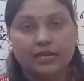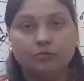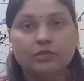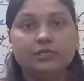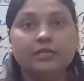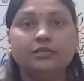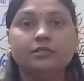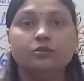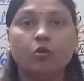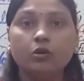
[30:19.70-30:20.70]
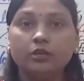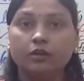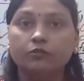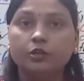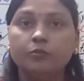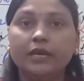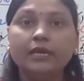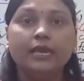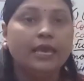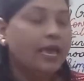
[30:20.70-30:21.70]
That means it is not covered
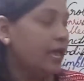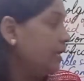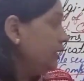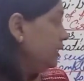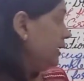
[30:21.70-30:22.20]
by any